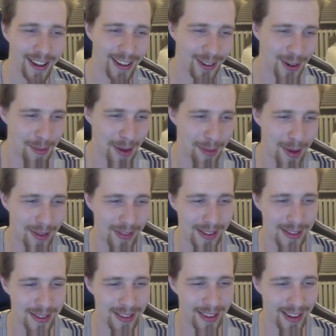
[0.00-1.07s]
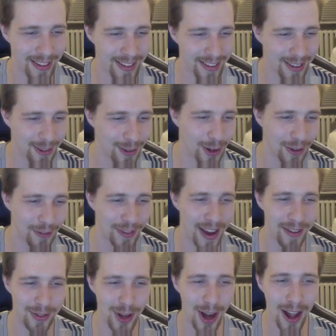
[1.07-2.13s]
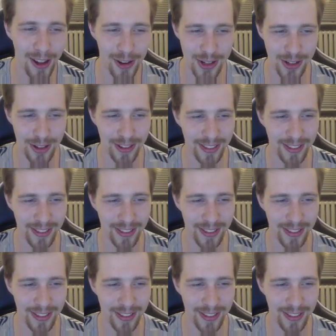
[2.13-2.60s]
or maybe even like $35